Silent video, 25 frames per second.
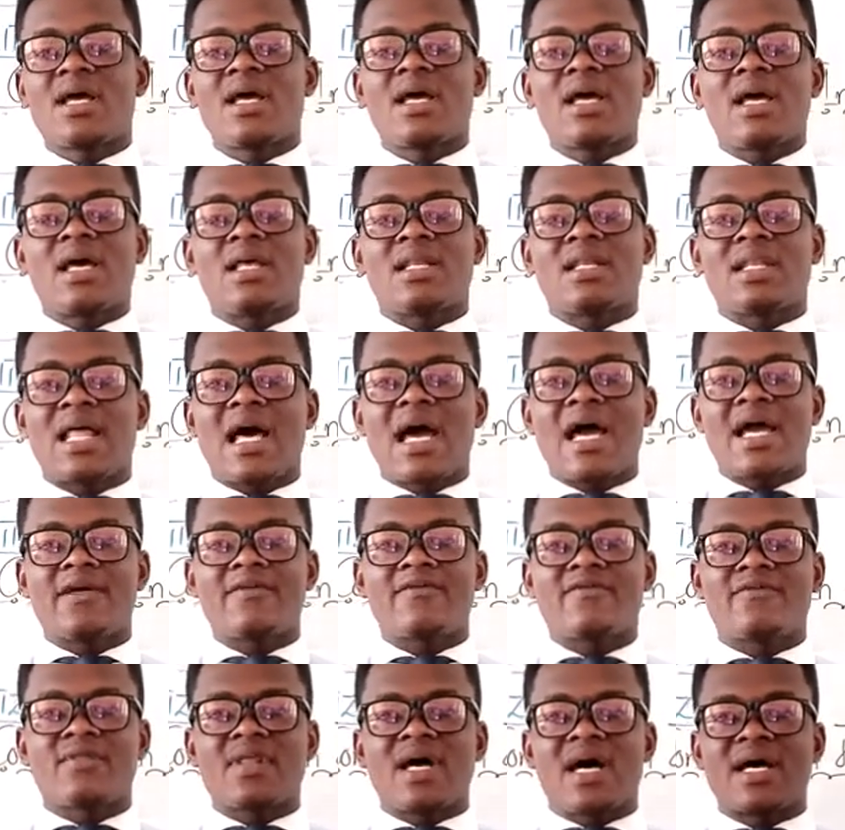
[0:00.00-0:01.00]
a life
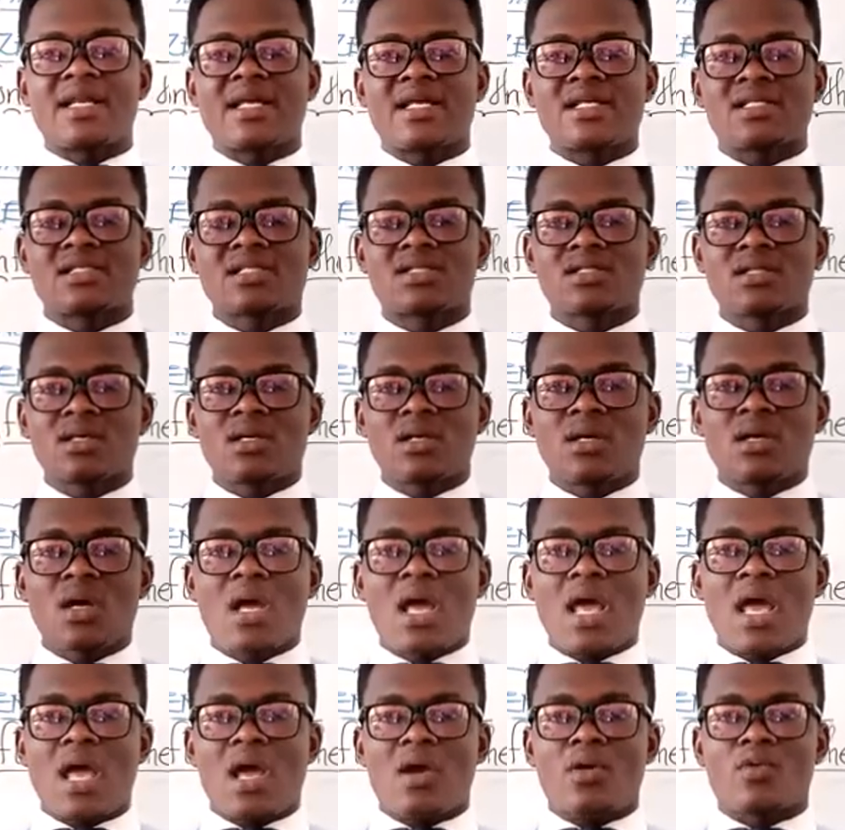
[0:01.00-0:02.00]
that is
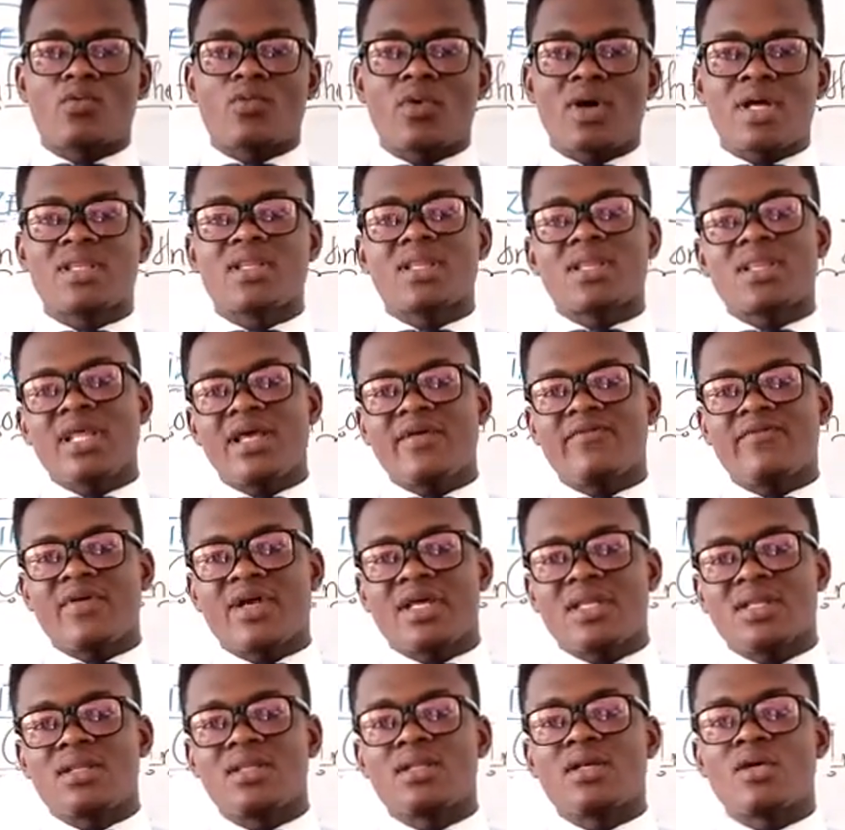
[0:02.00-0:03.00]
worth
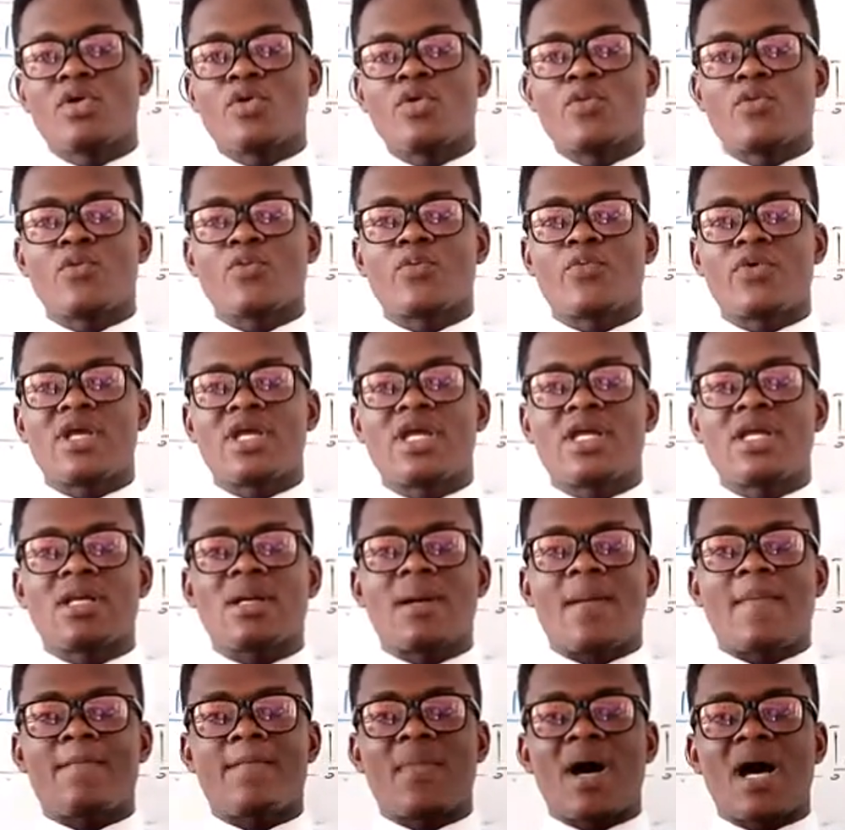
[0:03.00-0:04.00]
living,
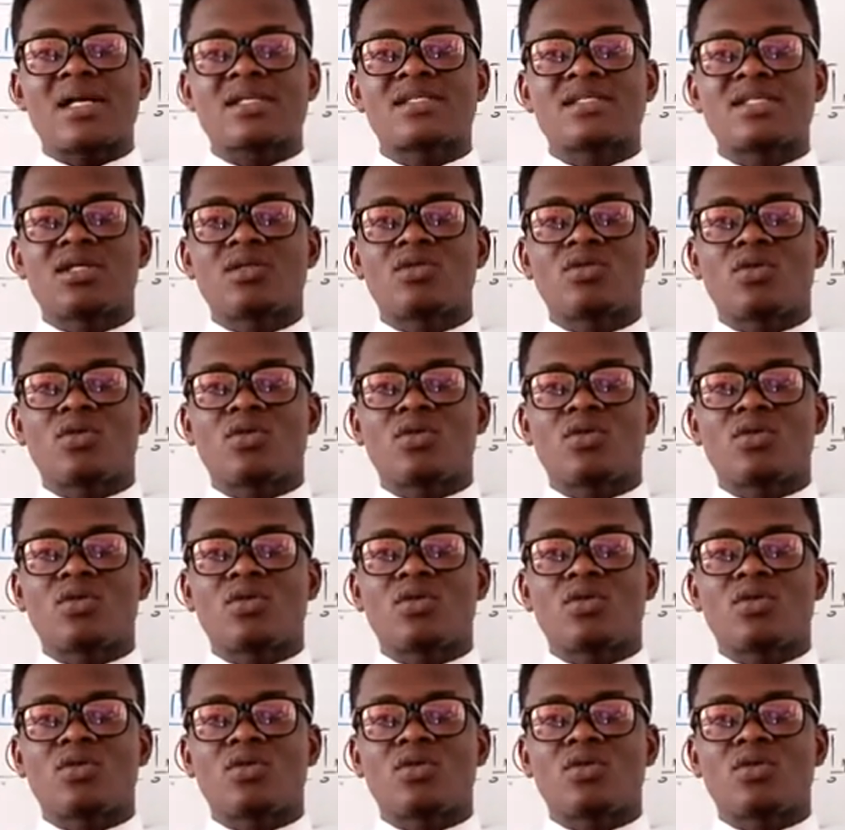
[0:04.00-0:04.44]
we must we